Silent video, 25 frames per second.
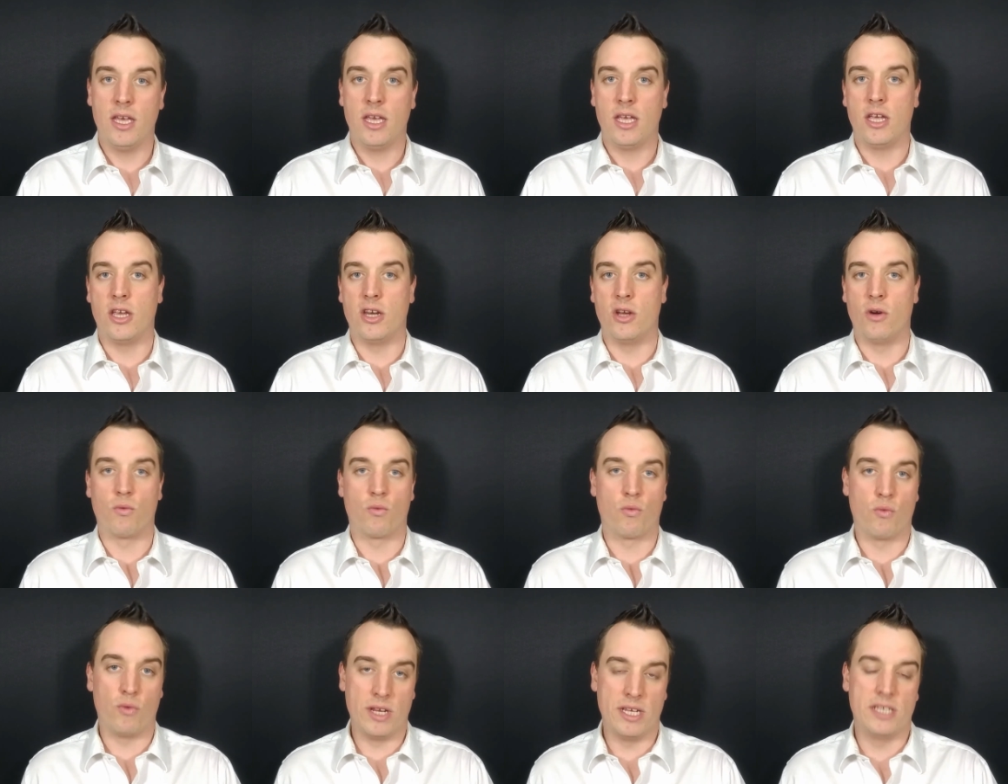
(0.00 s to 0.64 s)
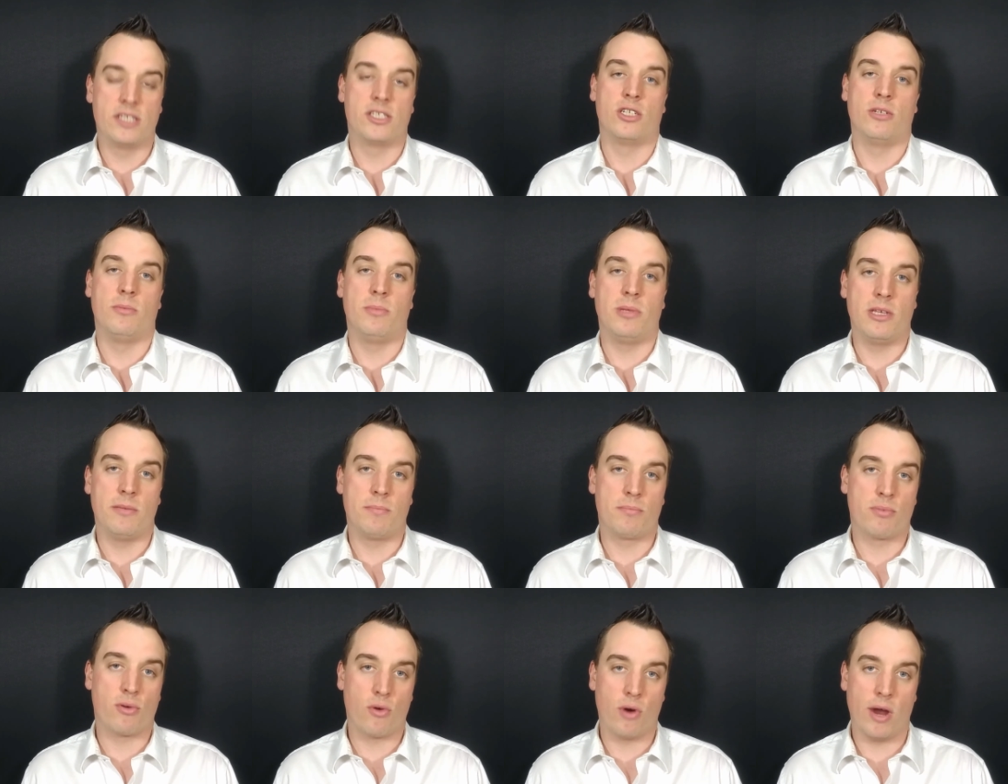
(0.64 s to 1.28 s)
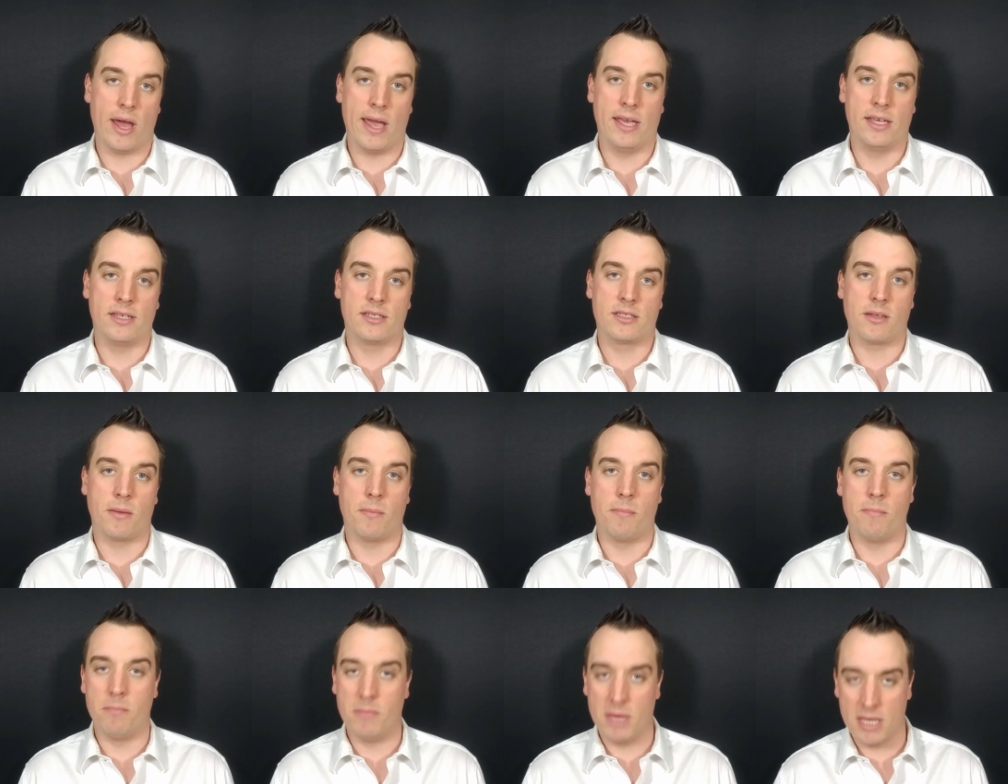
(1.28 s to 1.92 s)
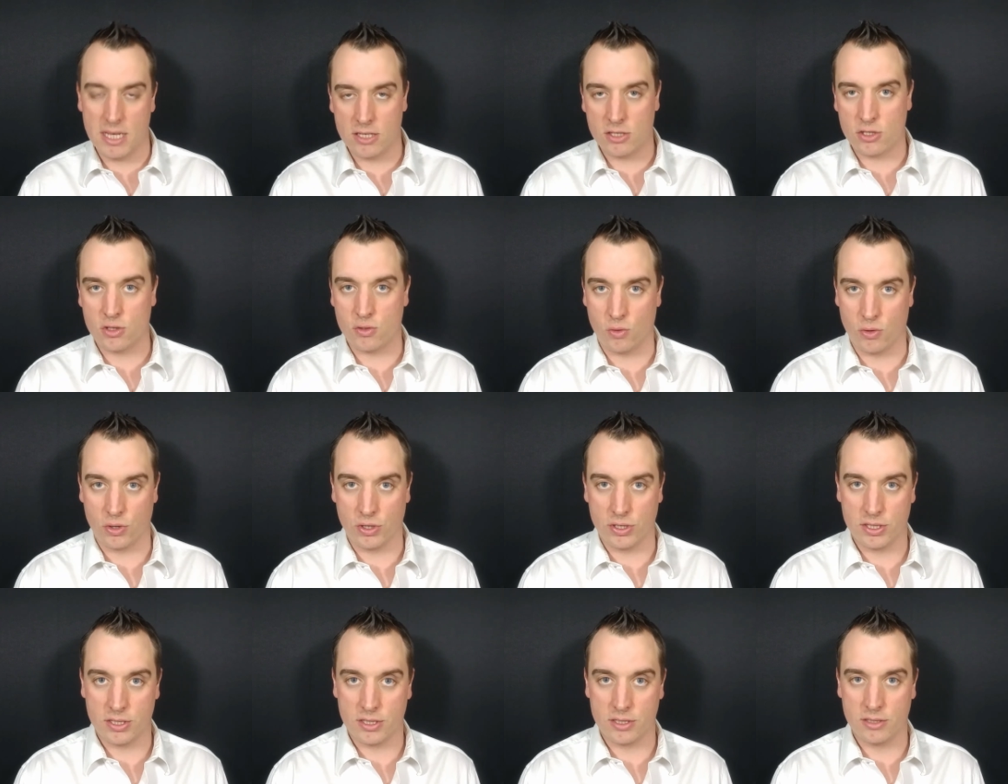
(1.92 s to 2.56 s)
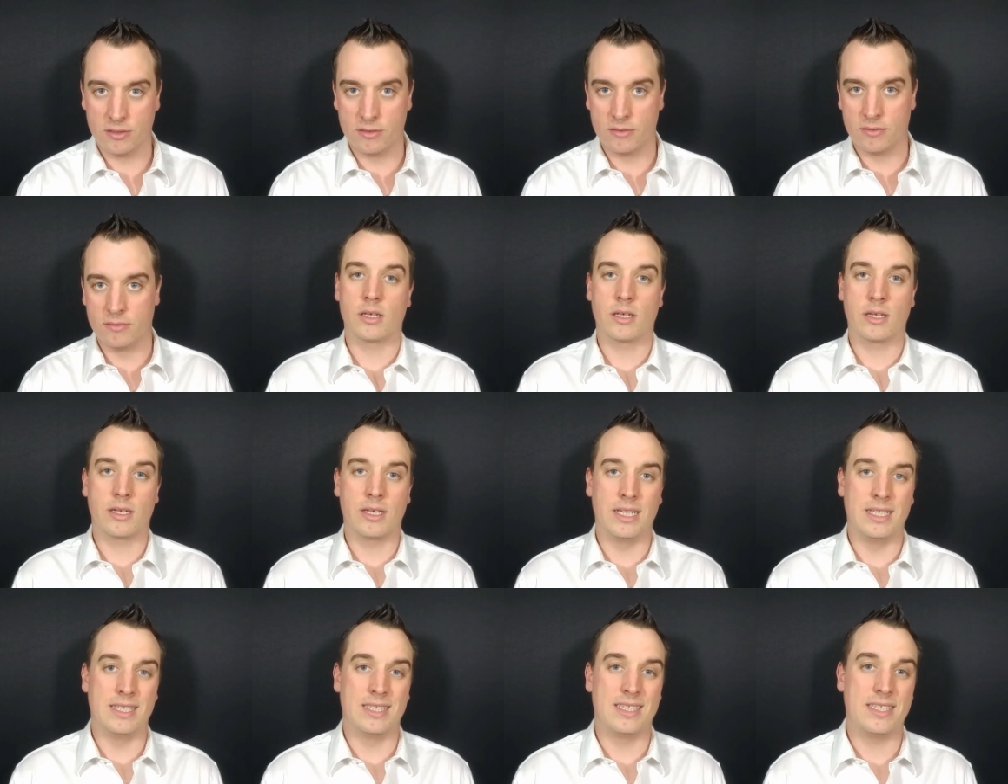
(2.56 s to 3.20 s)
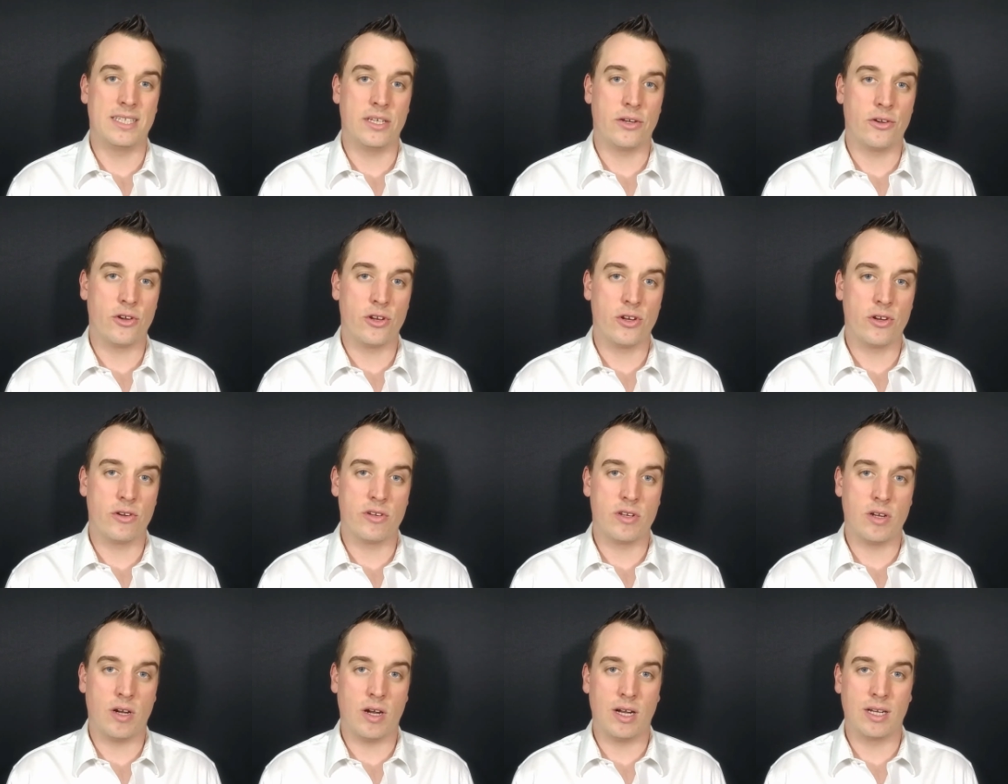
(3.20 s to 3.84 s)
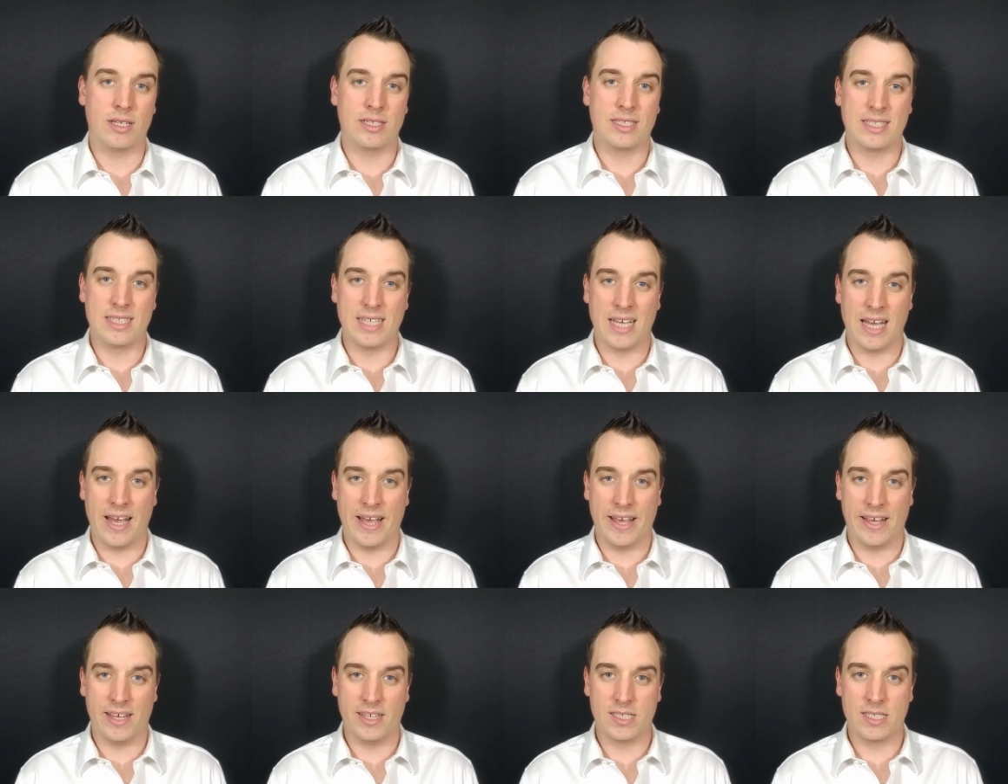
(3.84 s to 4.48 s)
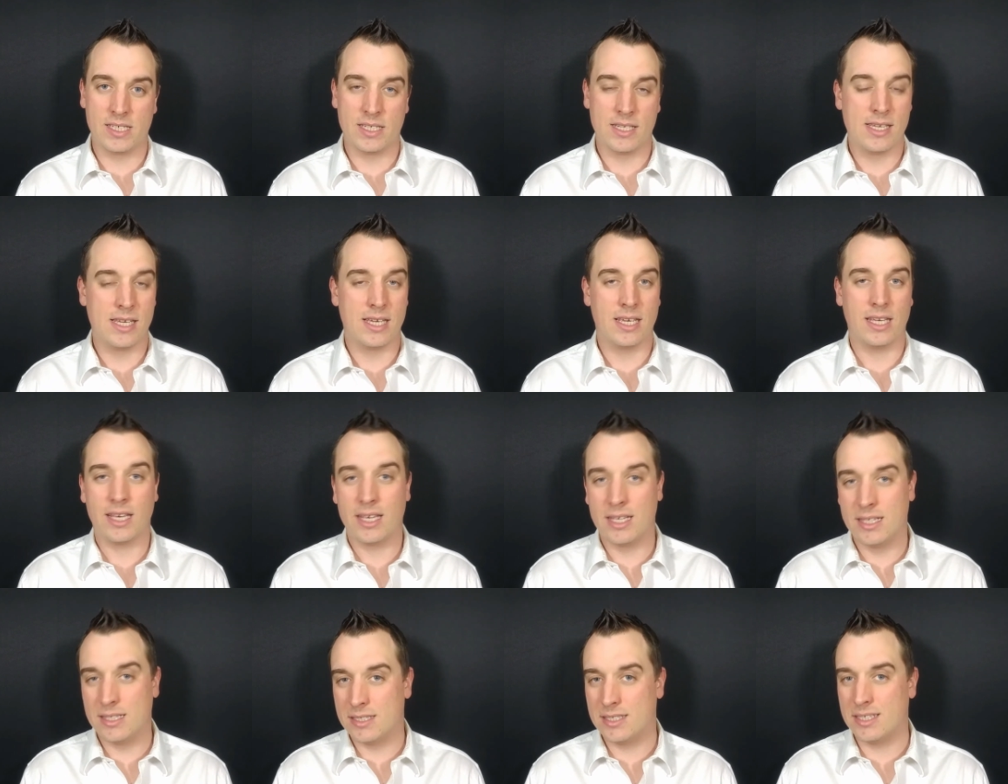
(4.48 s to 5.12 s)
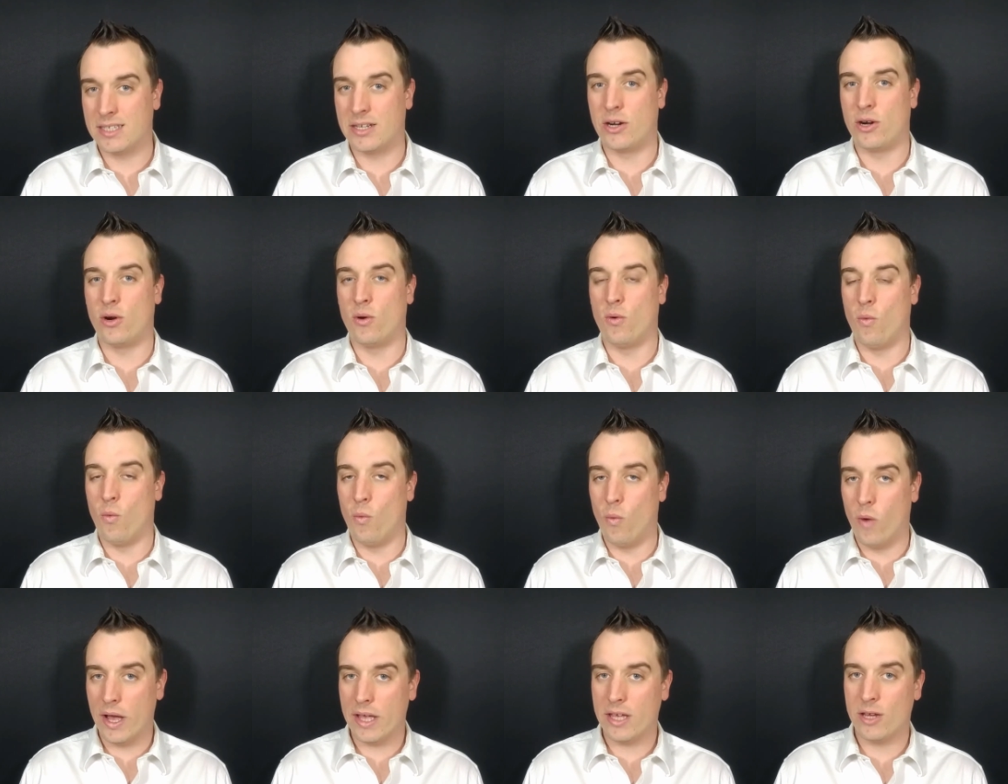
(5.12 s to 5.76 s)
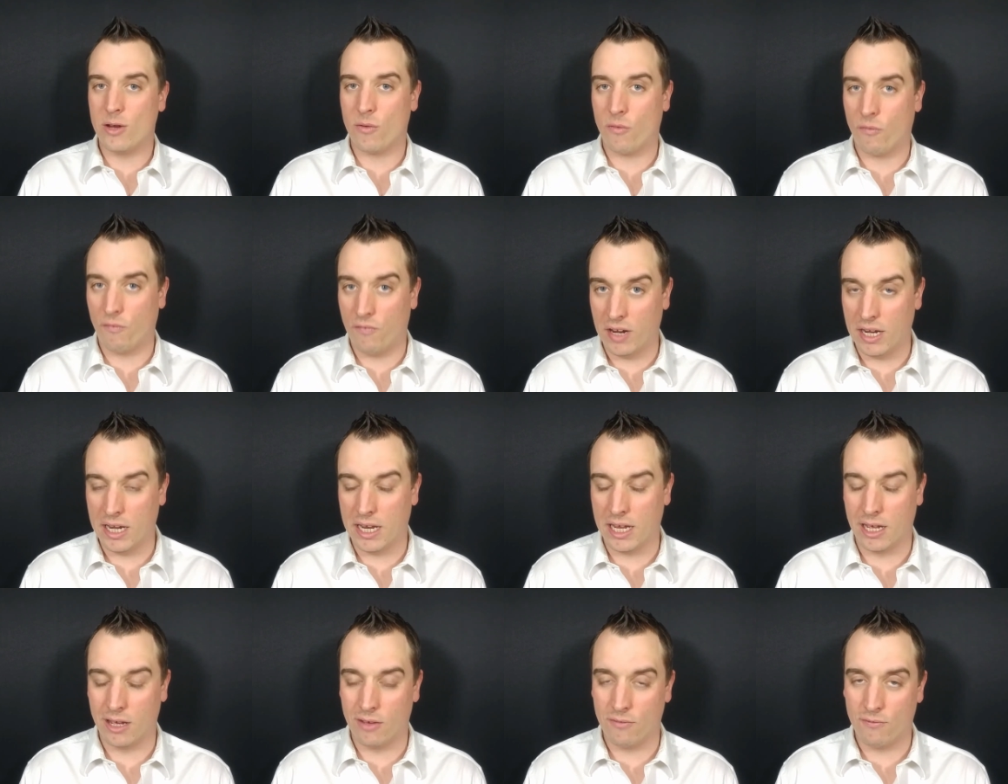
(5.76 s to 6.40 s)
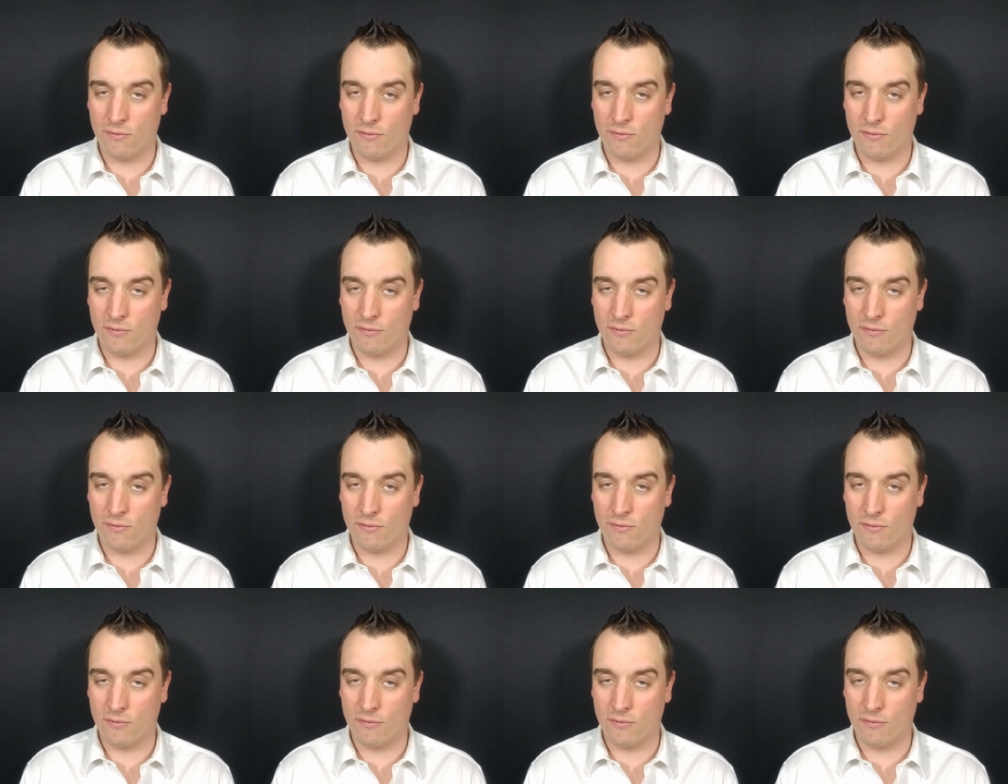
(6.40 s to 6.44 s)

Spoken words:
you know, reasonably priced meat source. Consider your dog's size, consider what you're feeding it